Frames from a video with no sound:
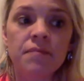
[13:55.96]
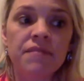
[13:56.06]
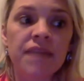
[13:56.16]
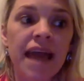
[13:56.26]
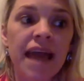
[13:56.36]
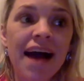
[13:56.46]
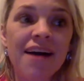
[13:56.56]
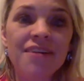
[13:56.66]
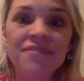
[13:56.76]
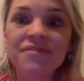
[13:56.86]
they
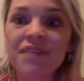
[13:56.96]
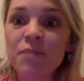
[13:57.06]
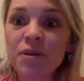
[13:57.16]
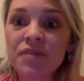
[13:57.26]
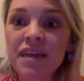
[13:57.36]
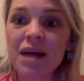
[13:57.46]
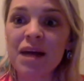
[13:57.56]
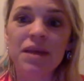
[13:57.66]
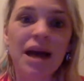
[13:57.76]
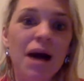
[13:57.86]
have a birthday
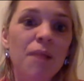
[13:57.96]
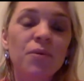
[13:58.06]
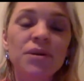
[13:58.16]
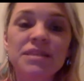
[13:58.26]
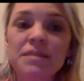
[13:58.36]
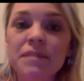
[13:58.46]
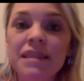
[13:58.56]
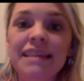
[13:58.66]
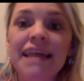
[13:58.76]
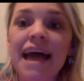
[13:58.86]
coming up or something
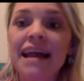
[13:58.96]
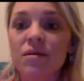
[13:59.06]
like that,